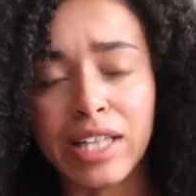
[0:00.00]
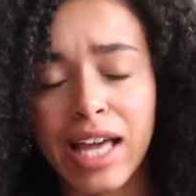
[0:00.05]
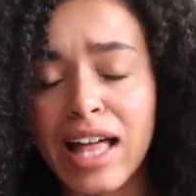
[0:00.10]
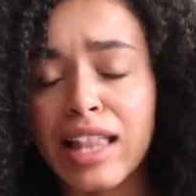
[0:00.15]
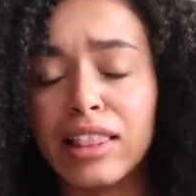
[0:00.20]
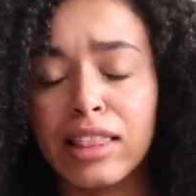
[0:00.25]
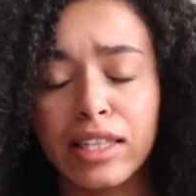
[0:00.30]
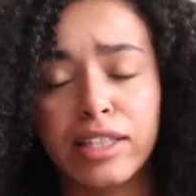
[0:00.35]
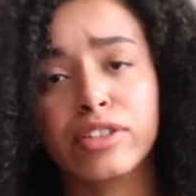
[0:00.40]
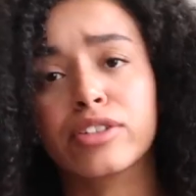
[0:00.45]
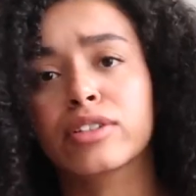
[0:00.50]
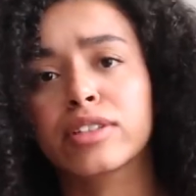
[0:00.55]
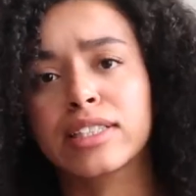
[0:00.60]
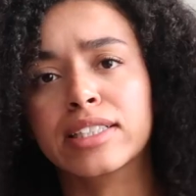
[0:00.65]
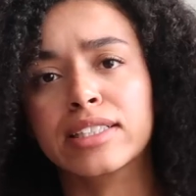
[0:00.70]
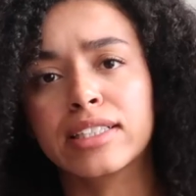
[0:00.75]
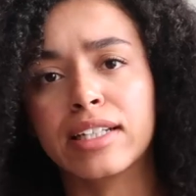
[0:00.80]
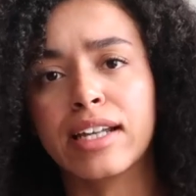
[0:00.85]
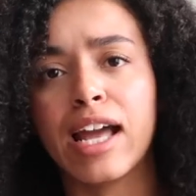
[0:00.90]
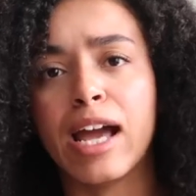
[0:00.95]
That literally
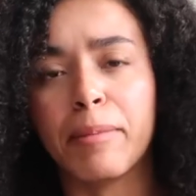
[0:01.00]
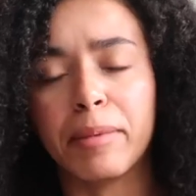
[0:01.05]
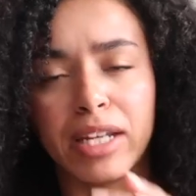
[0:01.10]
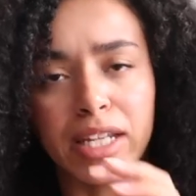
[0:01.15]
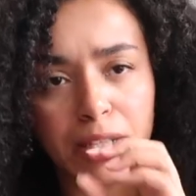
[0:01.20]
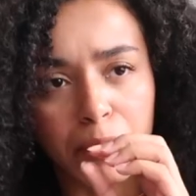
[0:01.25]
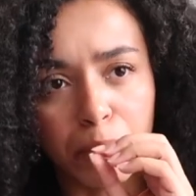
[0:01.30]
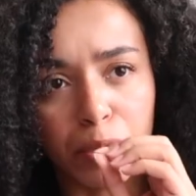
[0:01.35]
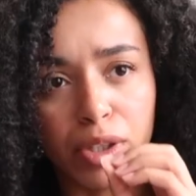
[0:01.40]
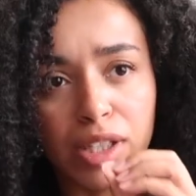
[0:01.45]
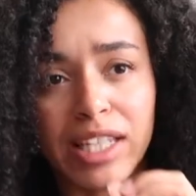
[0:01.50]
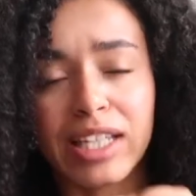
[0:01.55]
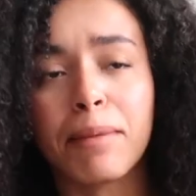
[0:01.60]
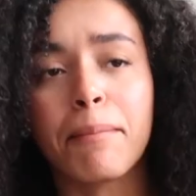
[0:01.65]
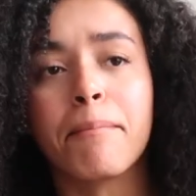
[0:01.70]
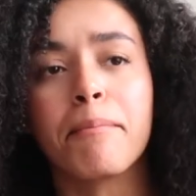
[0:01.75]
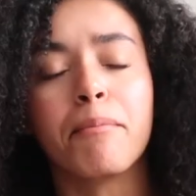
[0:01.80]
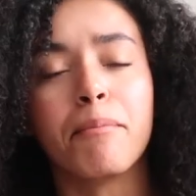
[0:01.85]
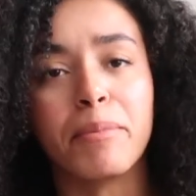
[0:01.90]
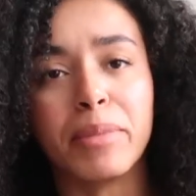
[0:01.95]
didn't happen. He would,
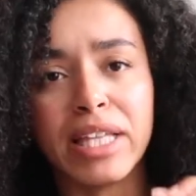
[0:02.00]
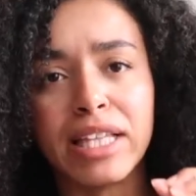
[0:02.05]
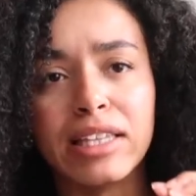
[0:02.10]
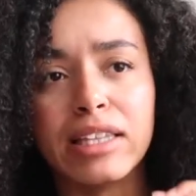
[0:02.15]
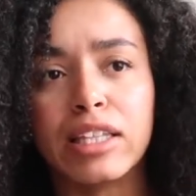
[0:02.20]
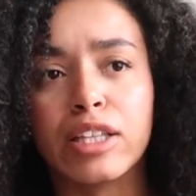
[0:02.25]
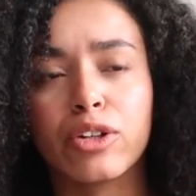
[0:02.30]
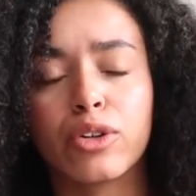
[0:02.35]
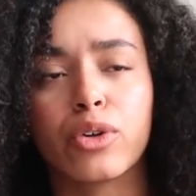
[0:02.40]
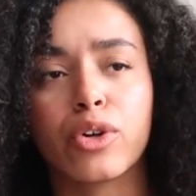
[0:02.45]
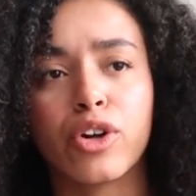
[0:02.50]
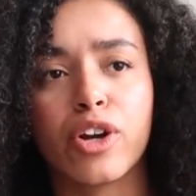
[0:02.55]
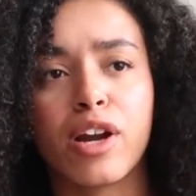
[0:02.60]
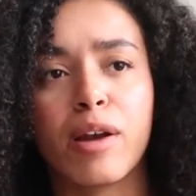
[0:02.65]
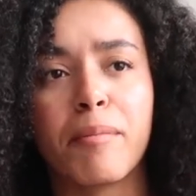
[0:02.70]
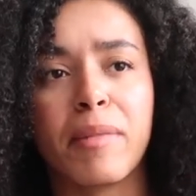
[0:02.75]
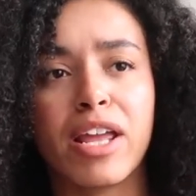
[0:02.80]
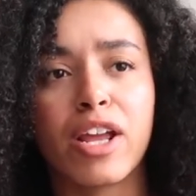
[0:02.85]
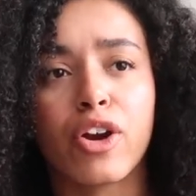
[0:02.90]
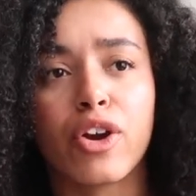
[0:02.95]
like, belittle her
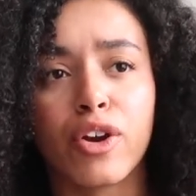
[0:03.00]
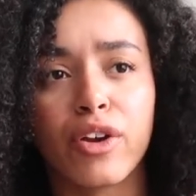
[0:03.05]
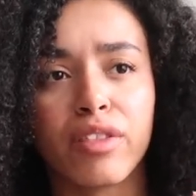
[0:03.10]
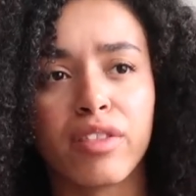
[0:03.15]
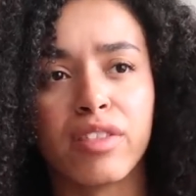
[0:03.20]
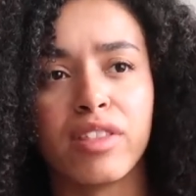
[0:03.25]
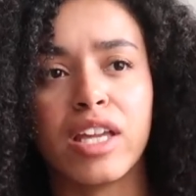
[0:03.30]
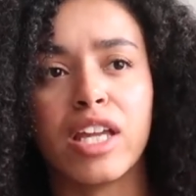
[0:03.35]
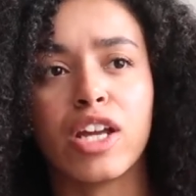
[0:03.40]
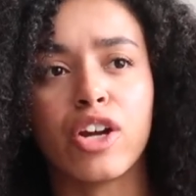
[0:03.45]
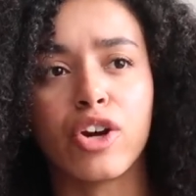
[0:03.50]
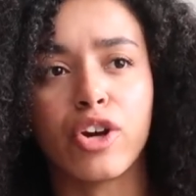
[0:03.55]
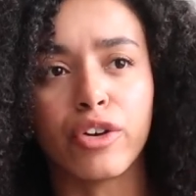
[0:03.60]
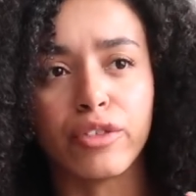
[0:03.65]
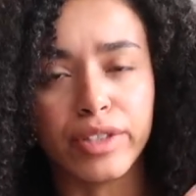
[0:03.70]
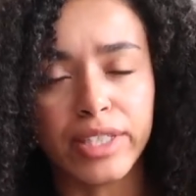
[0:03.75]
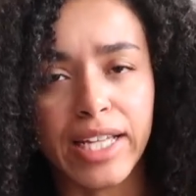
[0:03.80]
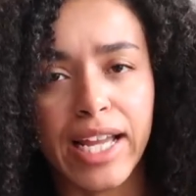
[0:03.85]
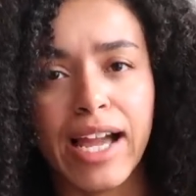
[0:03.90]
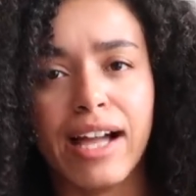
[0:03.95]
and make her think her
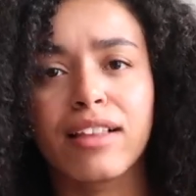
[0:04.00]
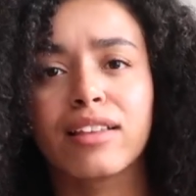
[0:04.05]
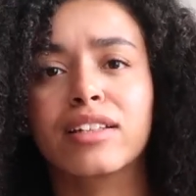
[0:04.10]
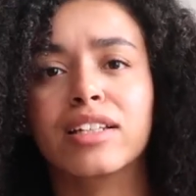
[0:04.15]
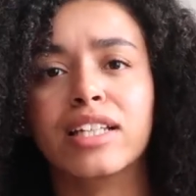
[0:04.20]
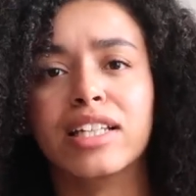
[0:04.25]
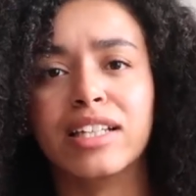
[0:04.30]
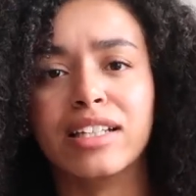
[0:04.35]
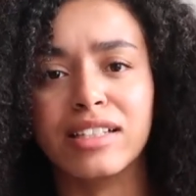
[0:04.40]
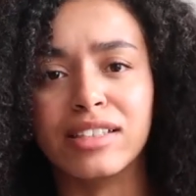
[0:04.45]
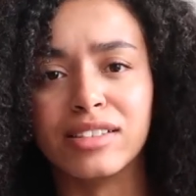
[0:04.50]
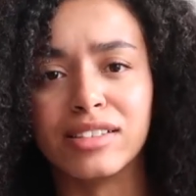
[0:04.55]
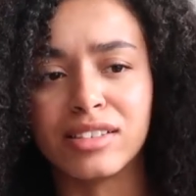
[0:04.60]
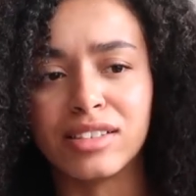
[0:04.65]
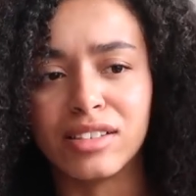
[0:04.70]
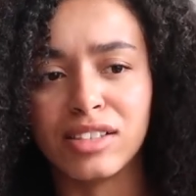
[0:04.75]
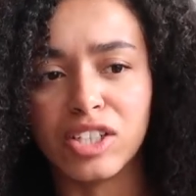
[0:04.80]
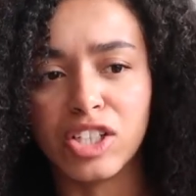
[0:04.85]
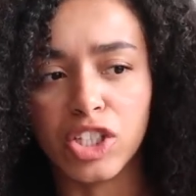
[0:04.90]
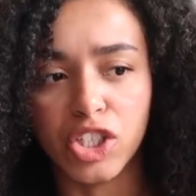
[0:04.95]
reality
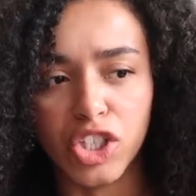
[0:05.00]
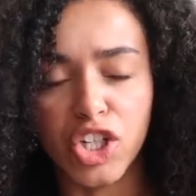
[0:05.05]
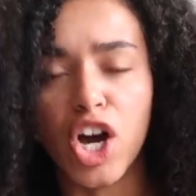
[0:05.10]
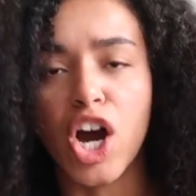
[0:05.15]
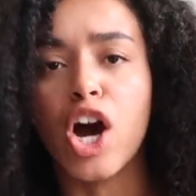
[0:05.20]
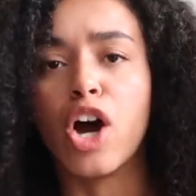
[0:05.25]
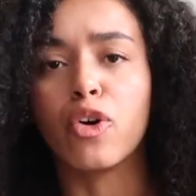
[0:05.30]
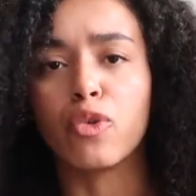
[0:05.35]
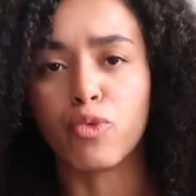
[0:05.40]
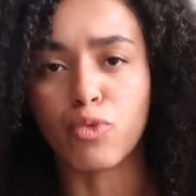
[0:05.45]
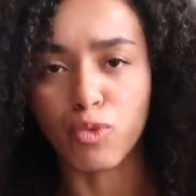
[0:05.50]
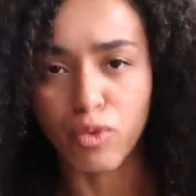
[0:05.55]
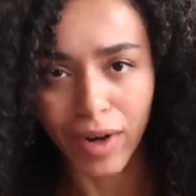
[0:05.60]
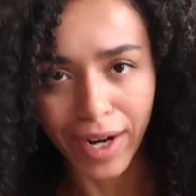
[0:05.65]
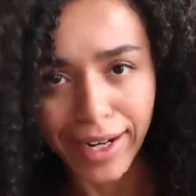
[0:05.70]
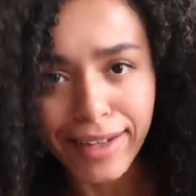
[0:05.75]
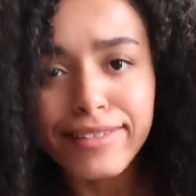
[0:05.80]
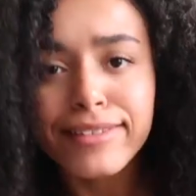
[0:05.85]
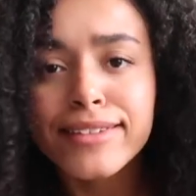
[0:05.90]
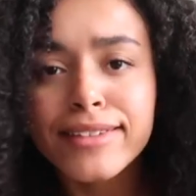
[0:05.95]
is not
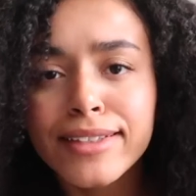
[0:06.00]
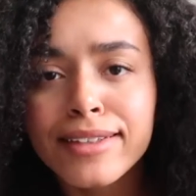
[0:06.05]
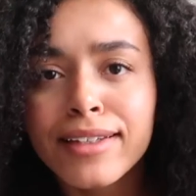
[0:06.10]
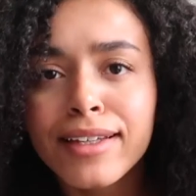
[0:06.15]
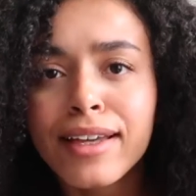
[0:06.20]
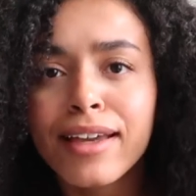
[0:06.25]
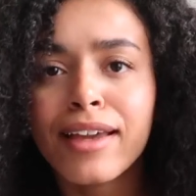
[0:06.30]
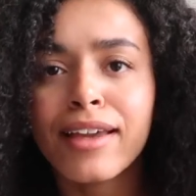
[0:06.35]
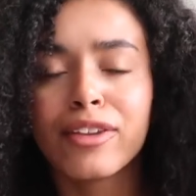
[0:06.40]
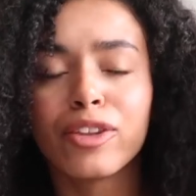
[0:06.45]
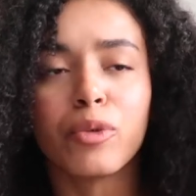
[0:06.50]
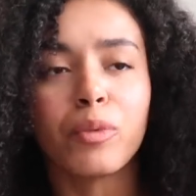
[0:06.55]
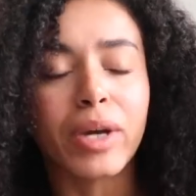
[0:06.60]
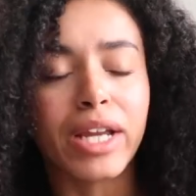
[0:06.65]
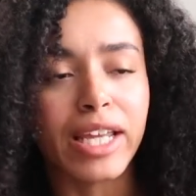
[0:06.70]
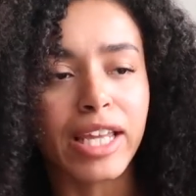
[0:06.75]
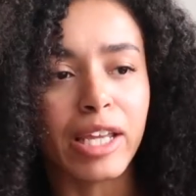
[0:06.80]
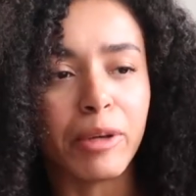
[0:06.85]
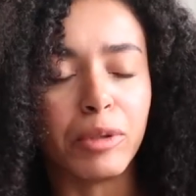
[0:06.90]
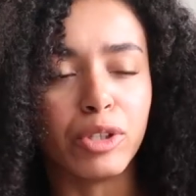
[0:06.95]
right, the
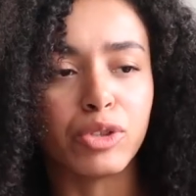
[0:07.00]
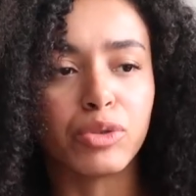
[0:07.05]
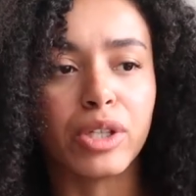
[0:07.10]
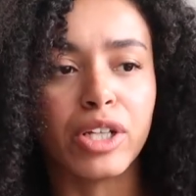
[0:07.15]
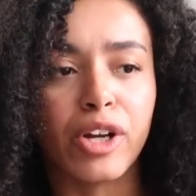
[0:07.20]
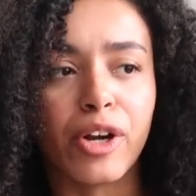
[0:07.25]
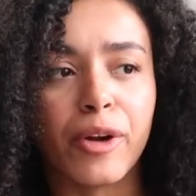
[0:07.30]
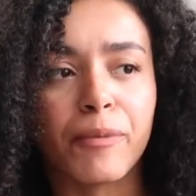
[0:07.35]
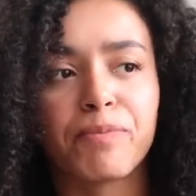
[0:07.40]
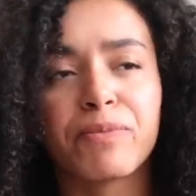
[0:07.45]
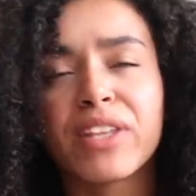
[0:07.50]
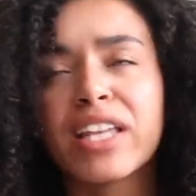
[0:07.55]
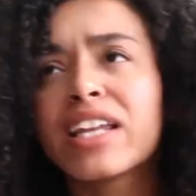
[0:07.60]
way he would treat her.